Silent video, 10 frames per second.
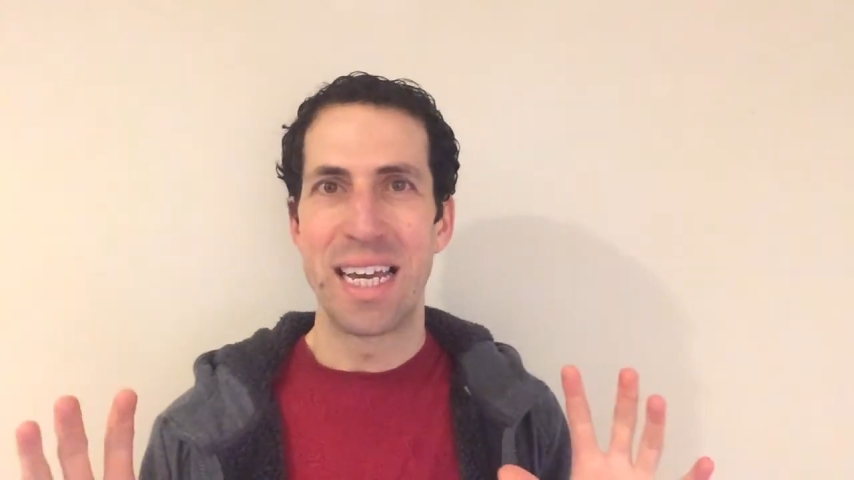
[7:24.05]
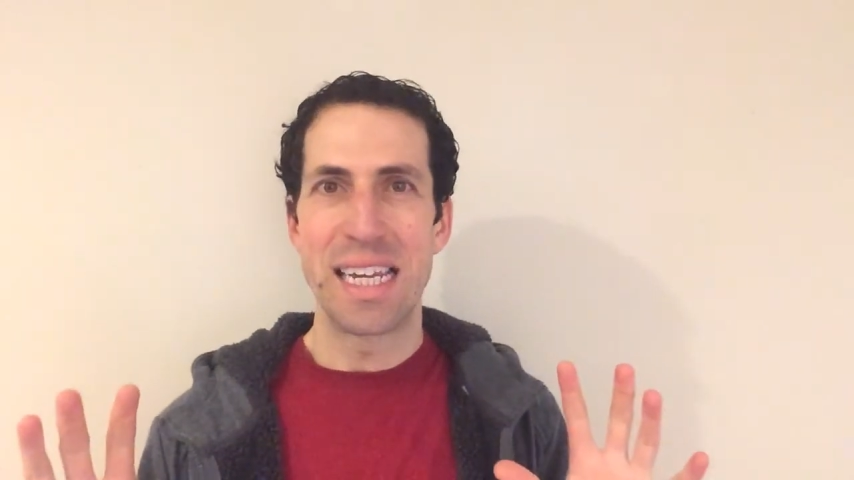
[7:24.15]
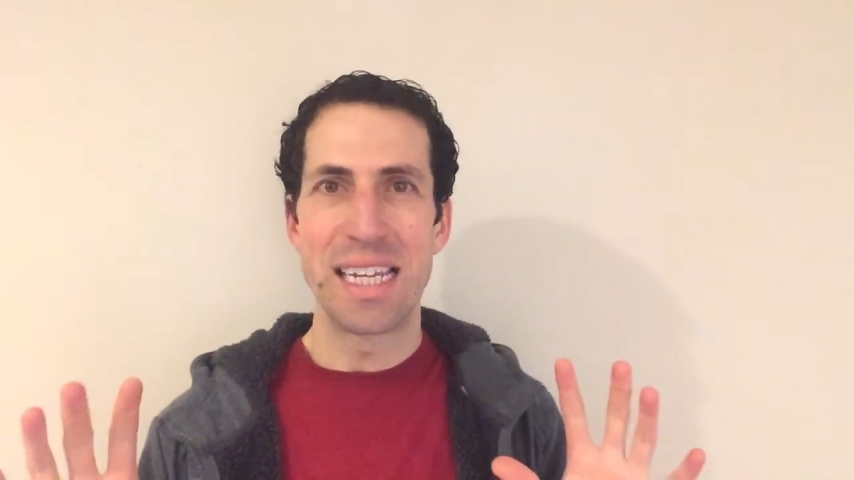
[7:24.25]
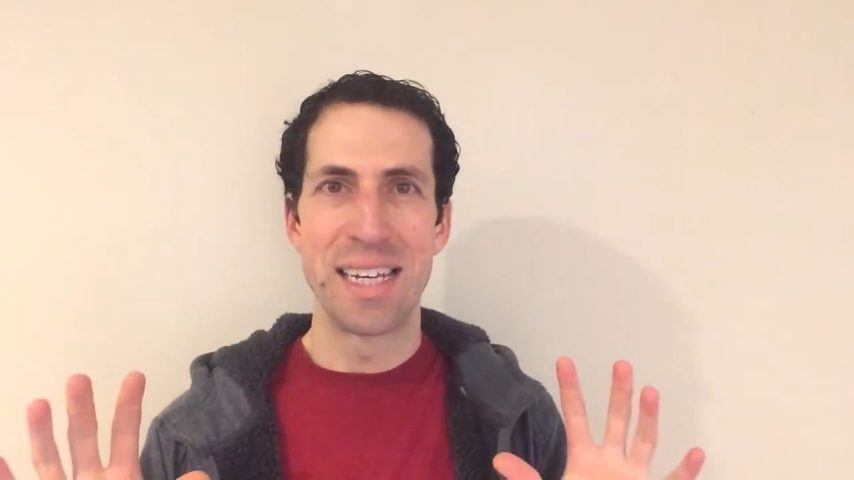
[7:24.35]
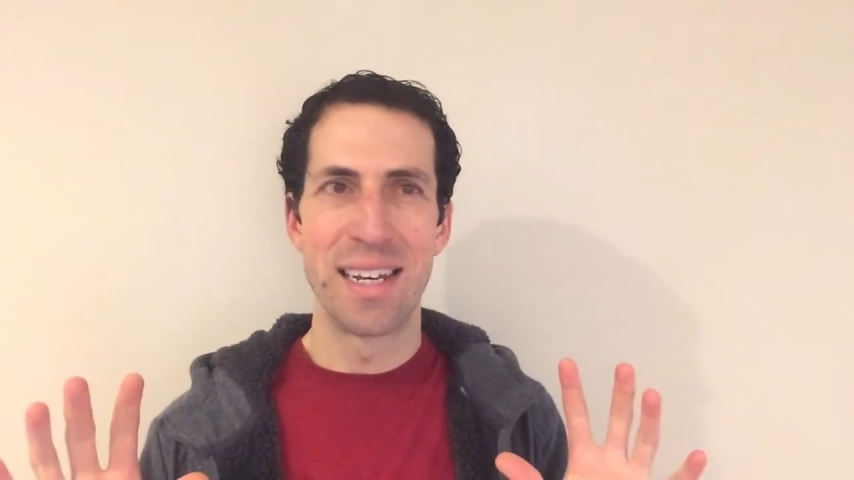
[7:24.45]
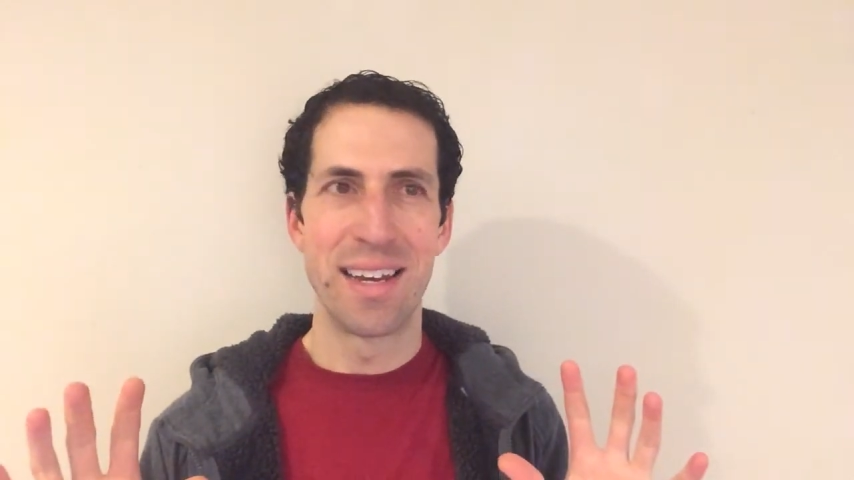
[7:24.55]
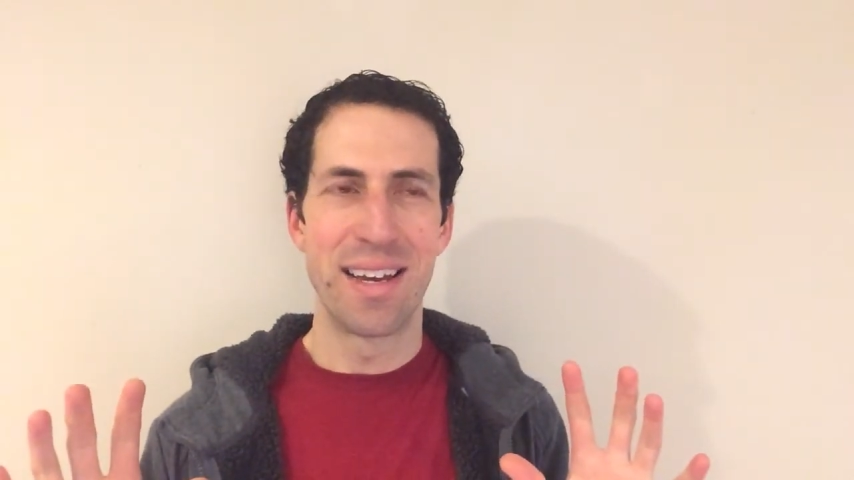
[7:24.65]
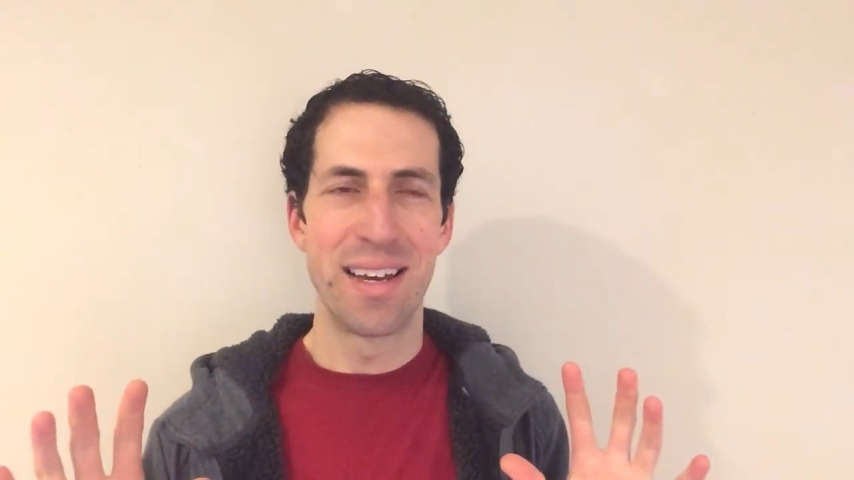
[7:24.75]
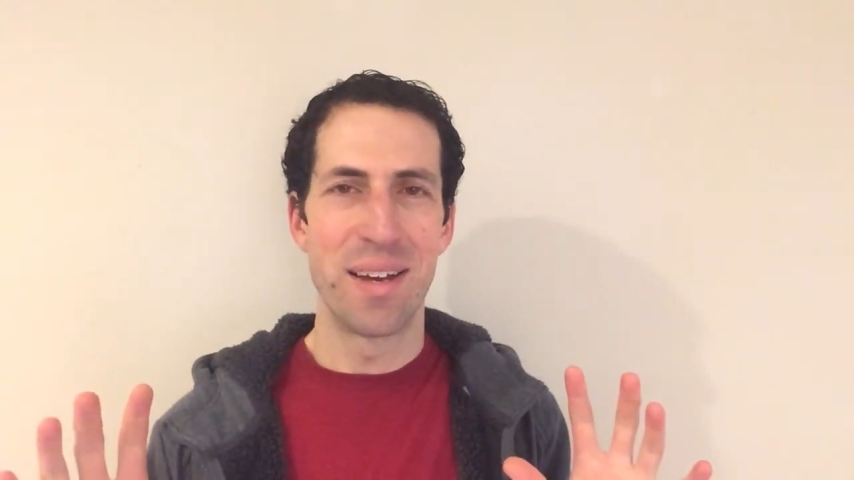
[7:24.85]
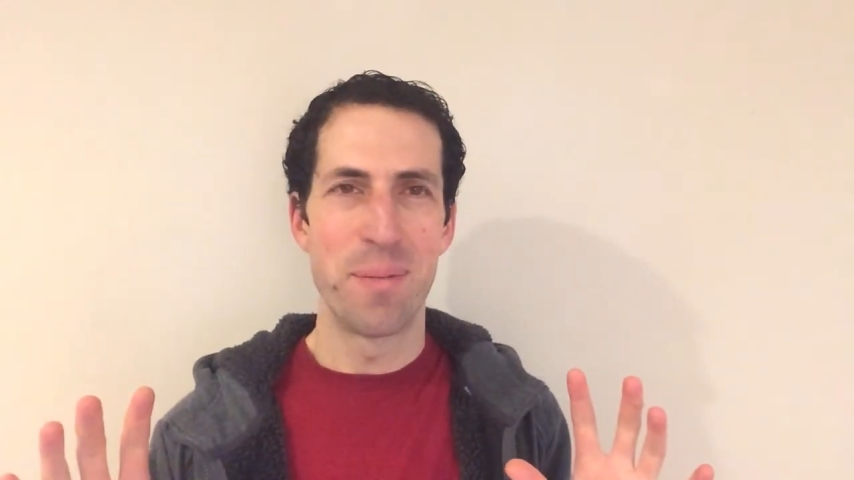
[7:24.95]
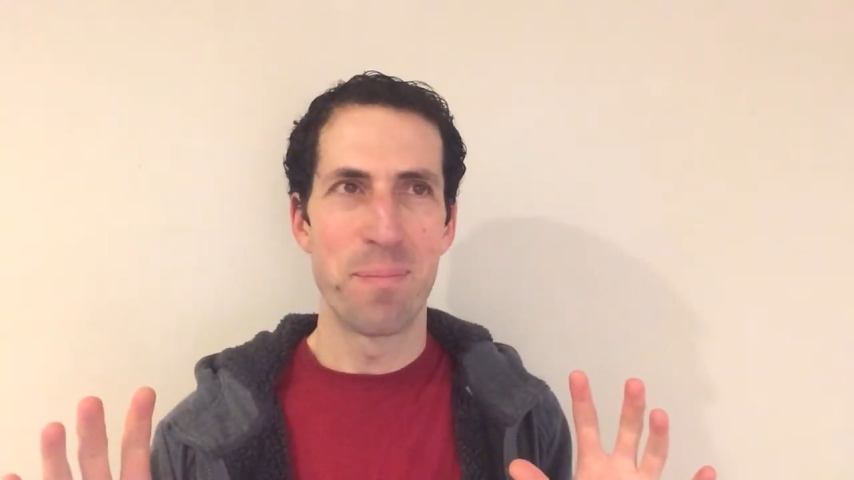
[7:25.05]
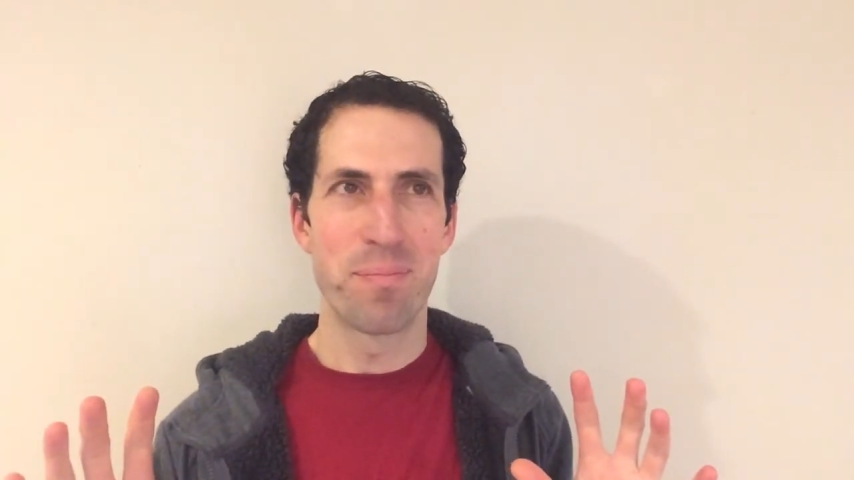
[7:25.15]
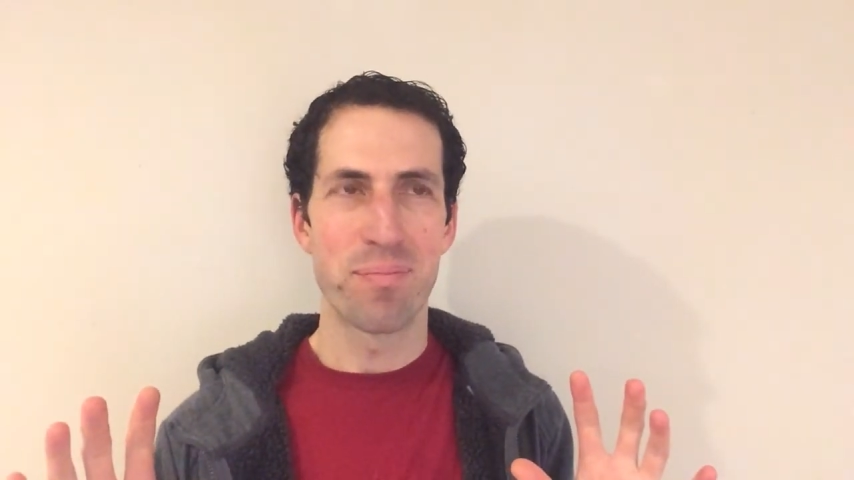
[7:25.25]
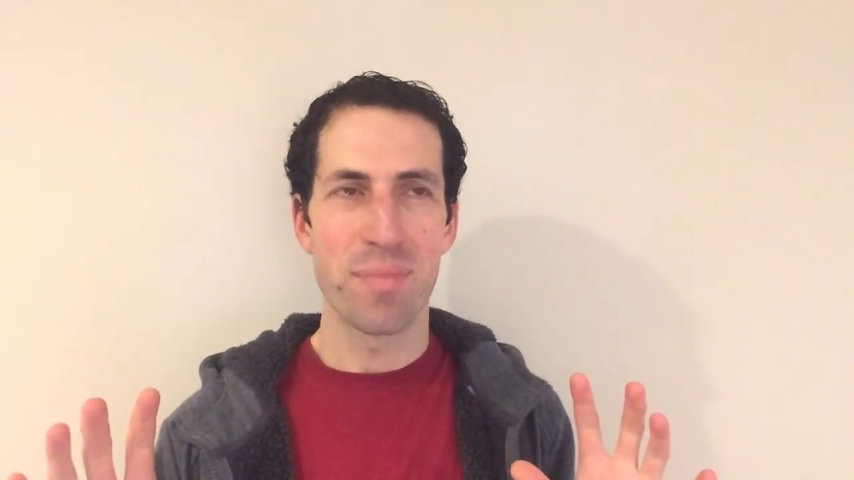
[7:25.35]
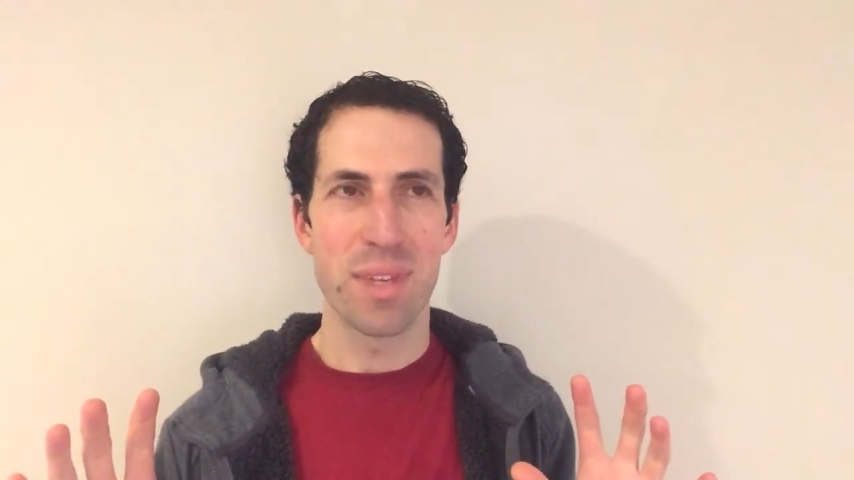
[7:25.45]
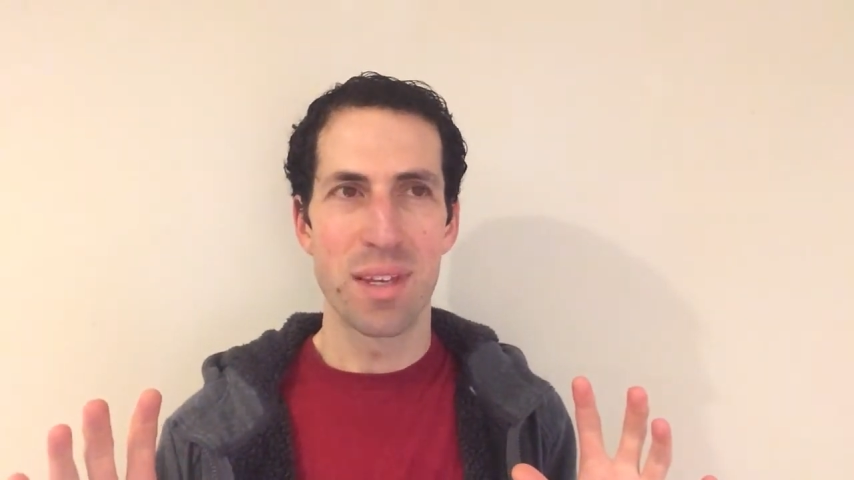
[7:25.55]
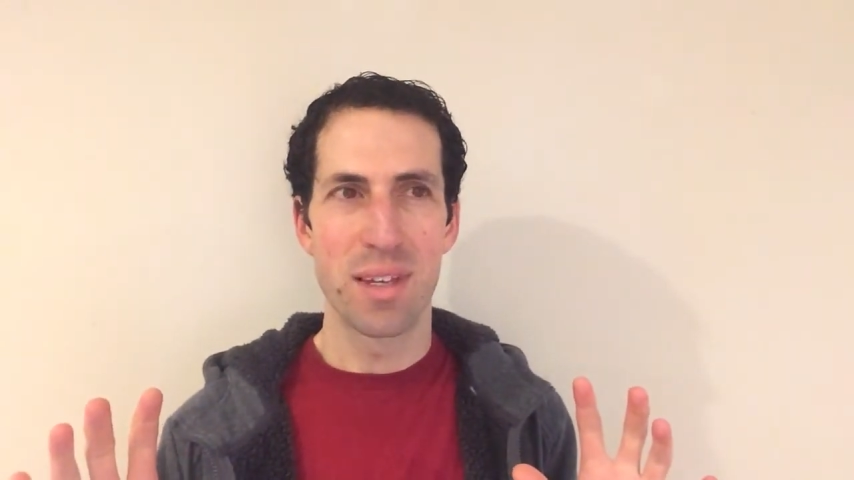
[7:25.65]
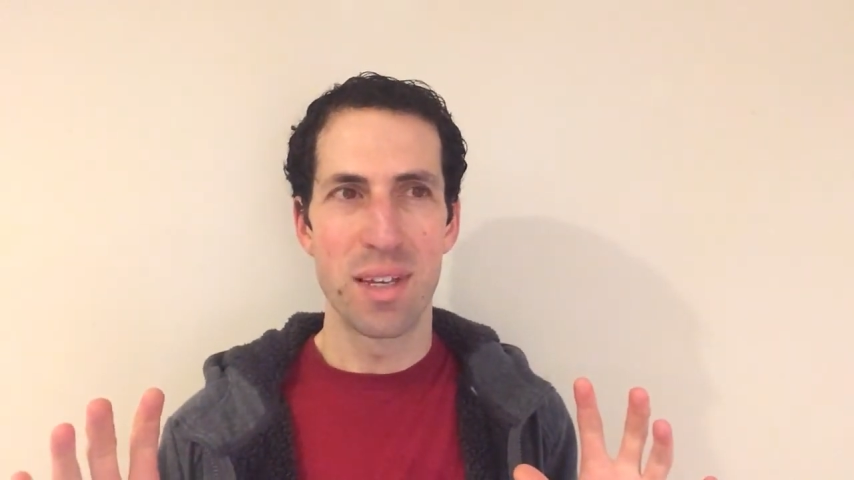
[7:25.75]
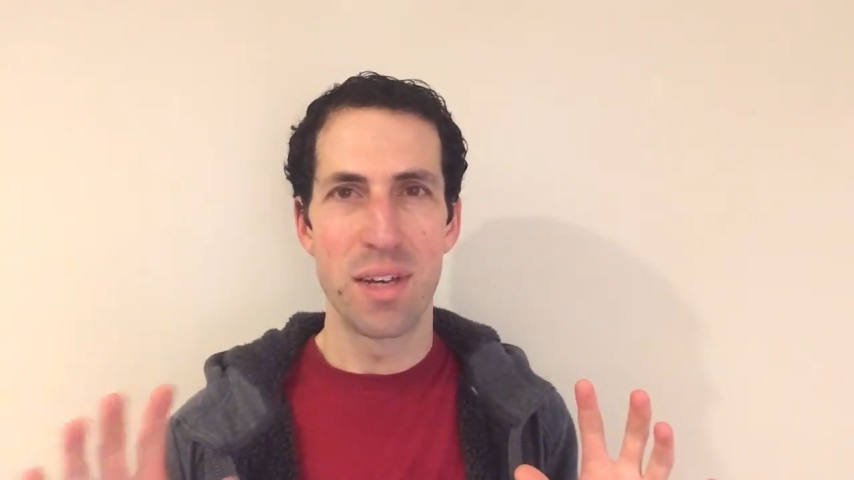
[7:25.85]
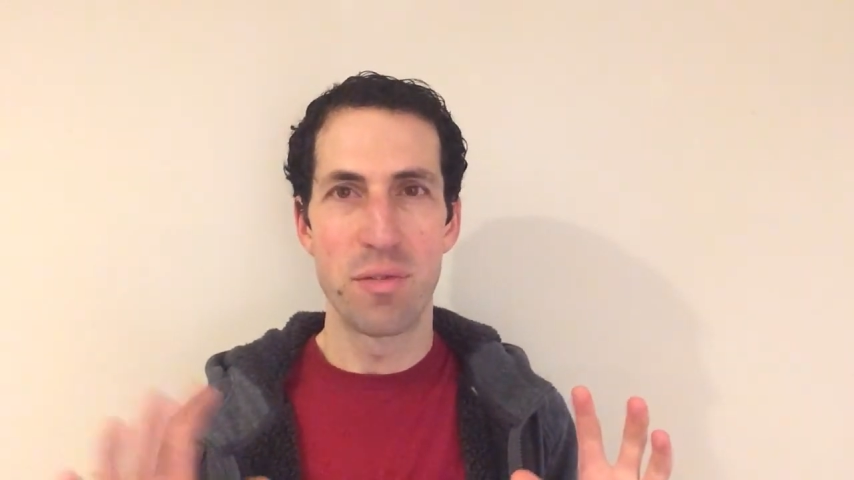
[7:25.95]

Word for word: In a